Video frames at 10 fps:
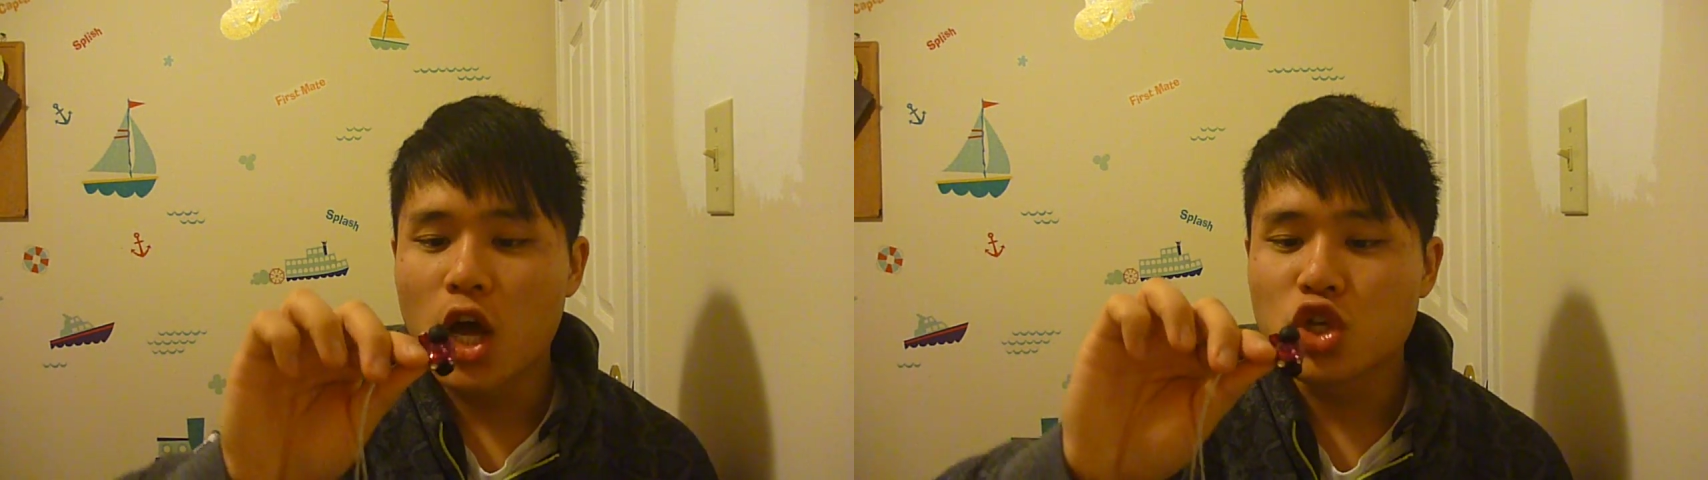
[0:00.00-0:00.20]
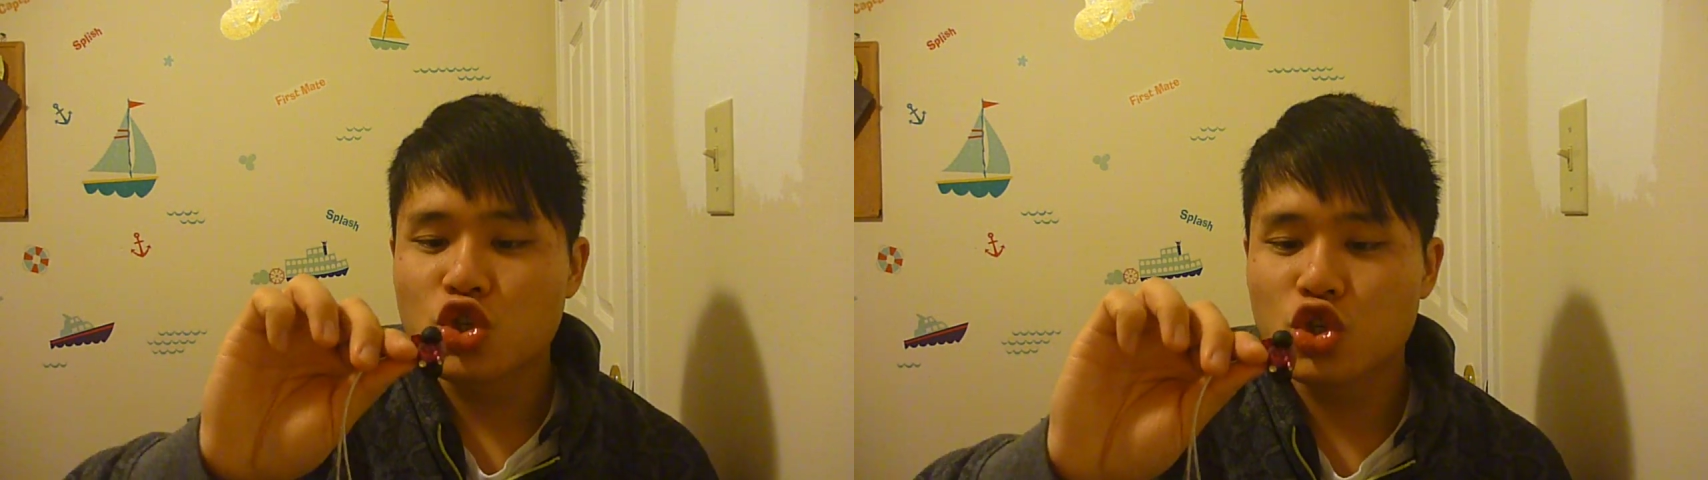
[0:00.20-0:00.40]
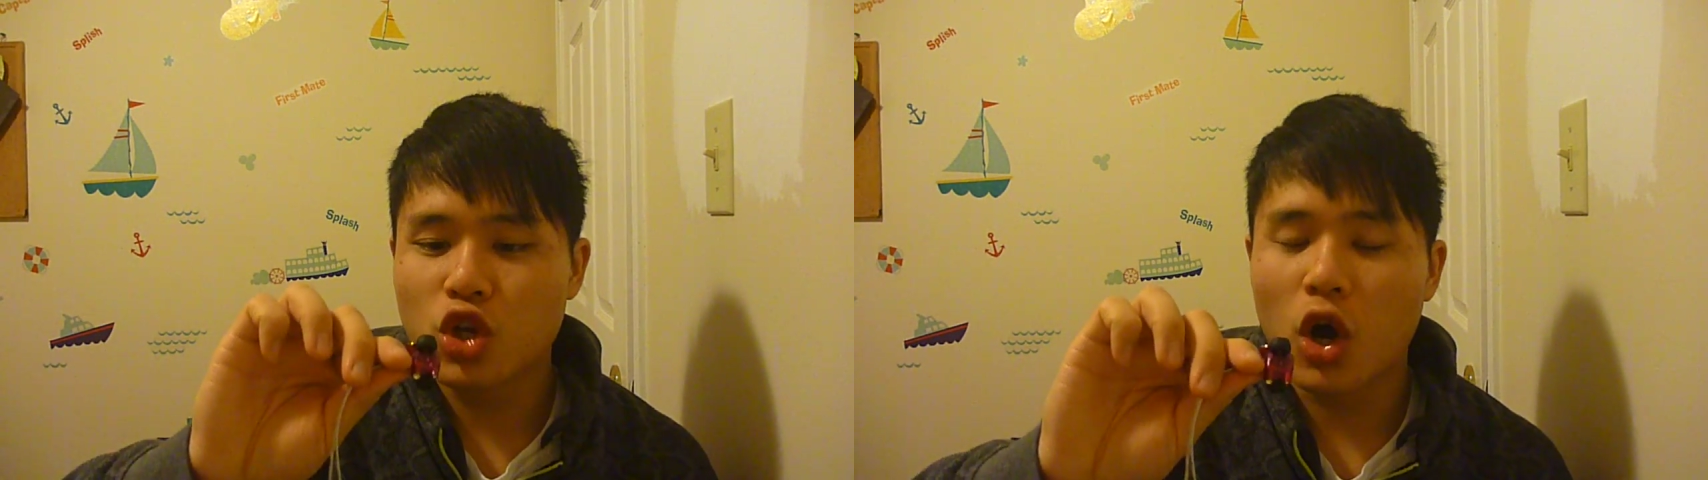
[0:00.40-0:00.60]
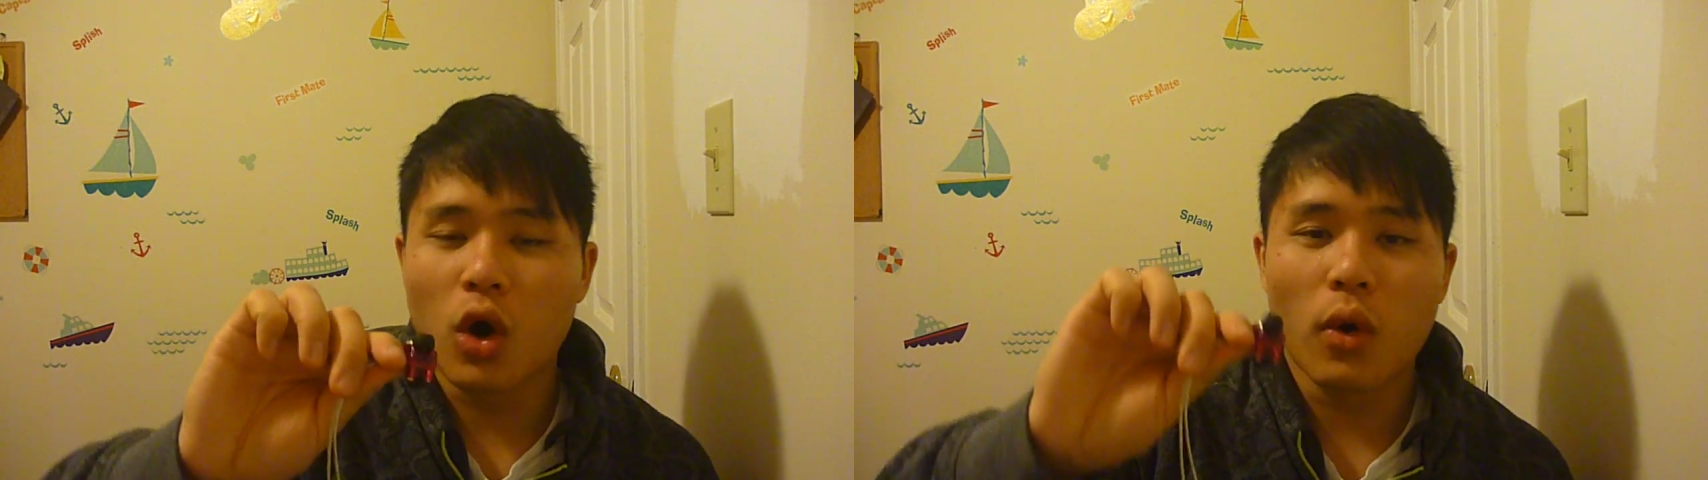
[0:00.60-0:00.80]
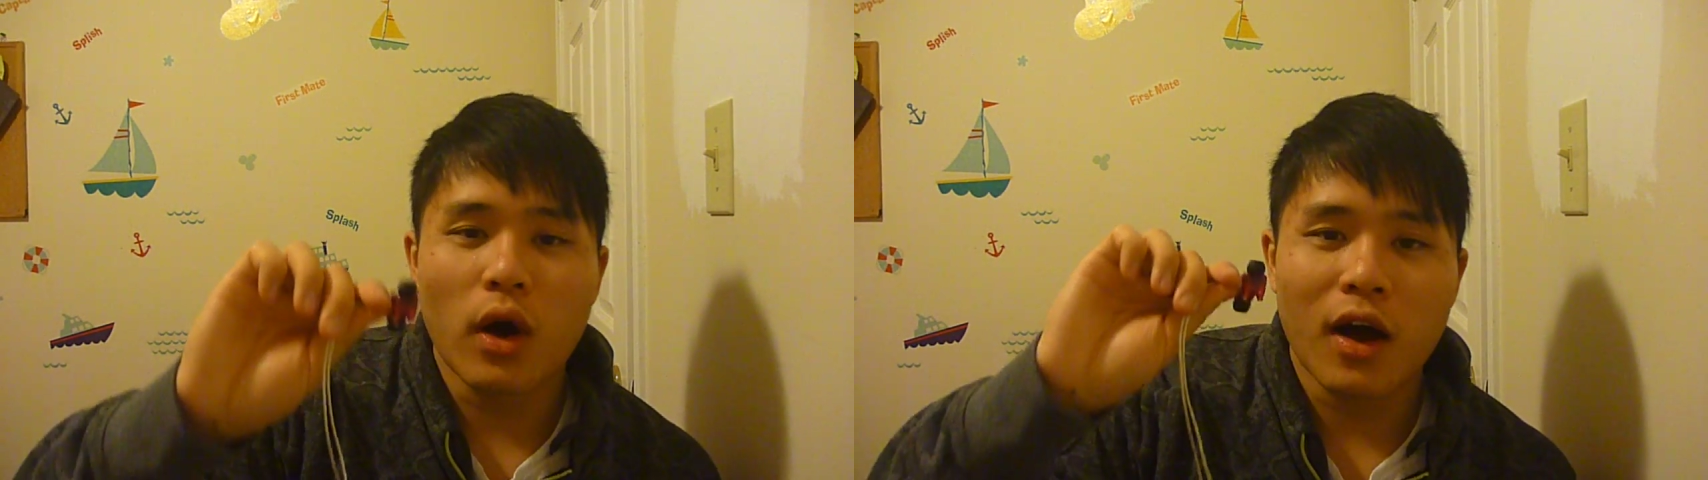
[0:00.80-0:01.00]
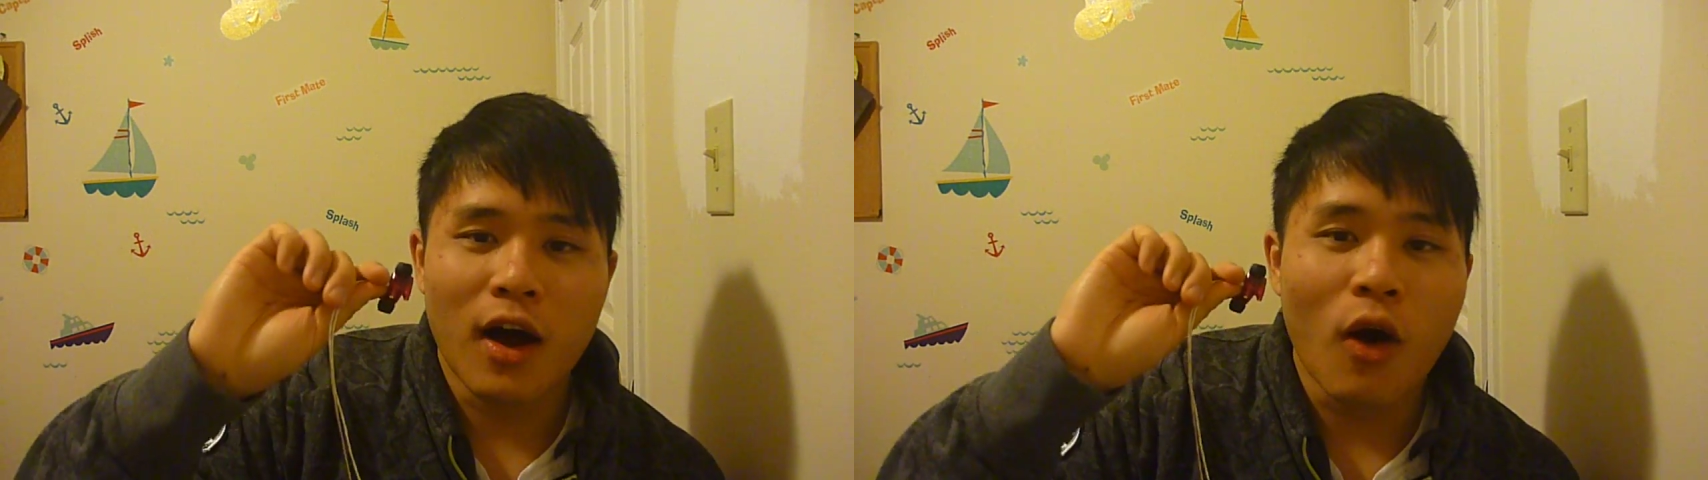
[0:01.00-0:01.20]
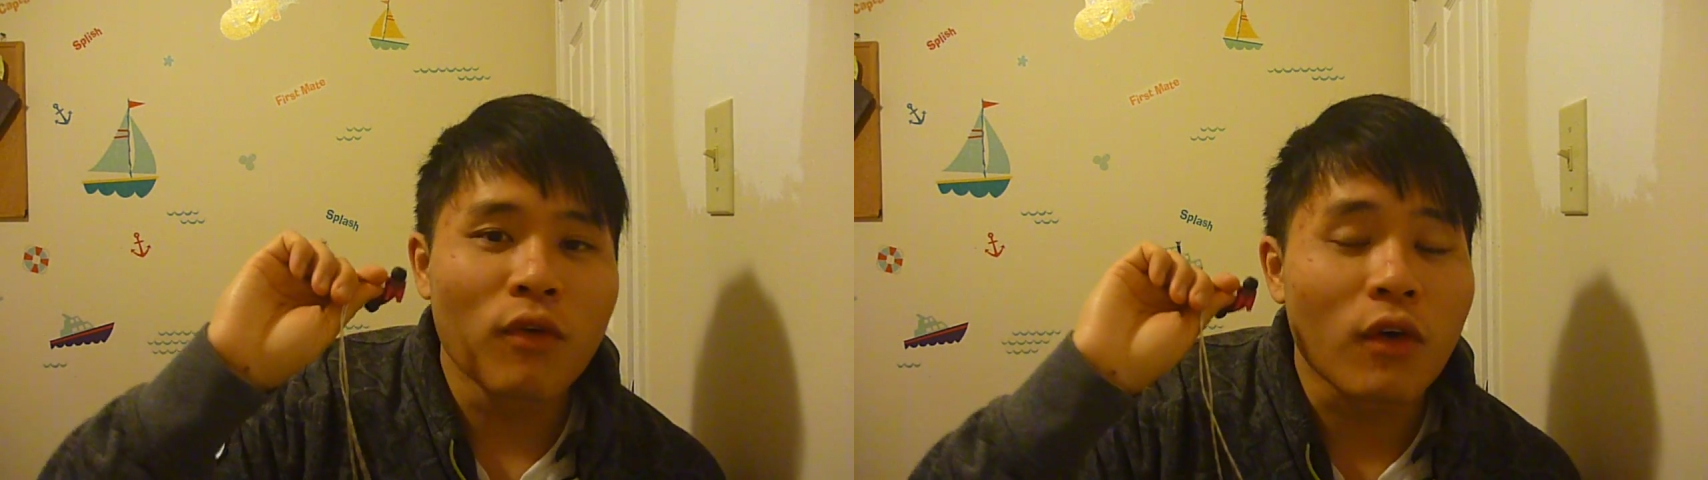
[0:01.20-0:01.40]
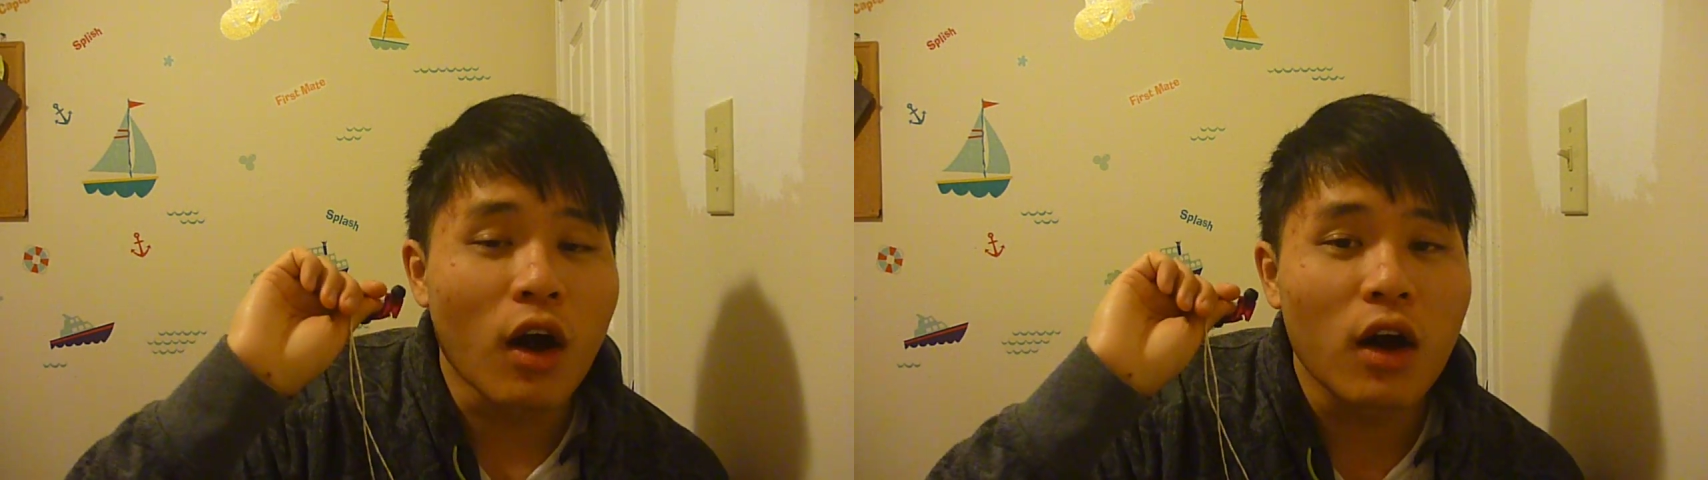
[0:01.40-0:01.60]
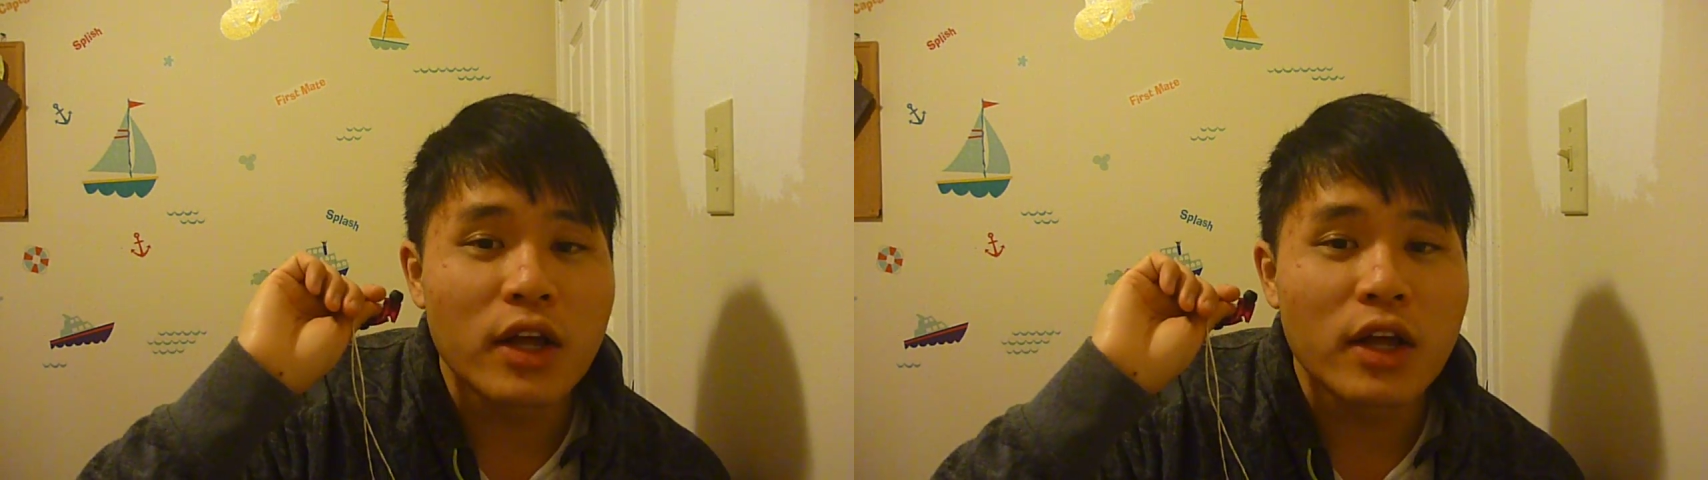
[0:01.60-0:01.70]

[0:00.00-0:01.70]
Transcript: So overall,